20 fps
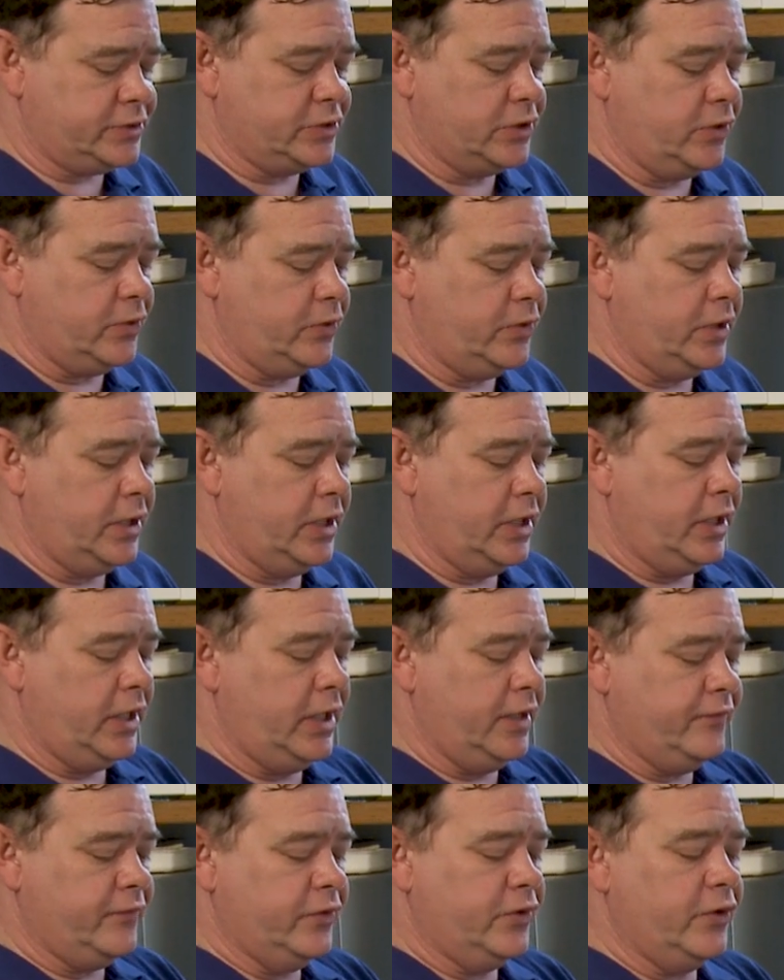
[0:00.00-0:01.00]
So
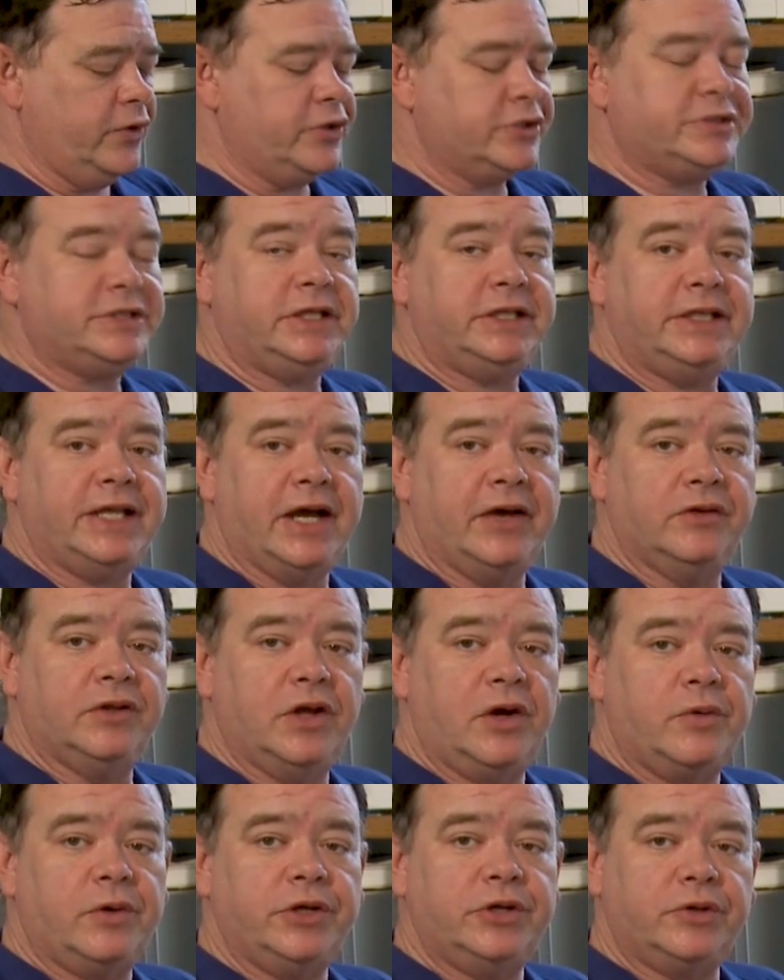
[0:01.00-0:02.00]
even though you're sitting down
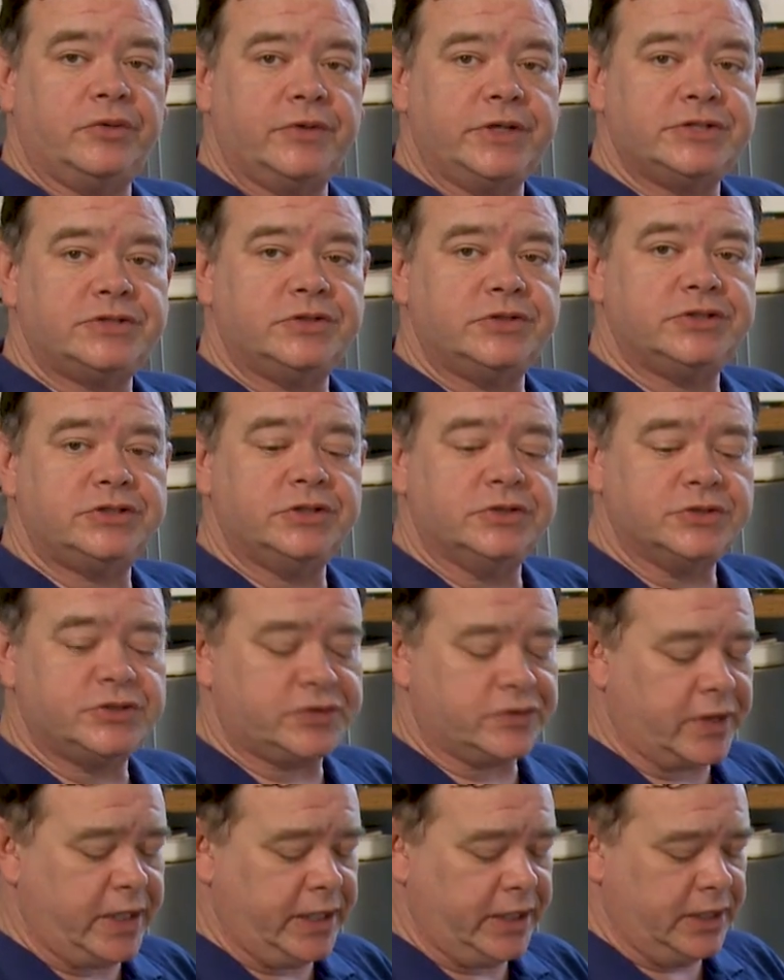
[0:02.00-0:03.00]
lower, your wrists are still
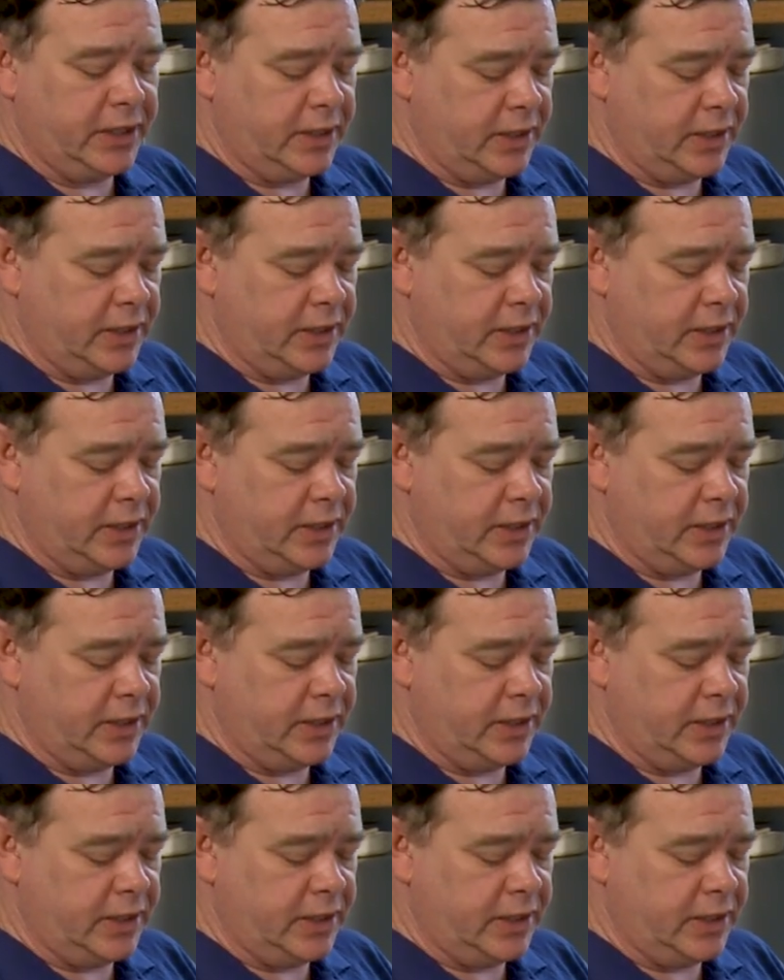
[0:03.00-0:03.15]
straight.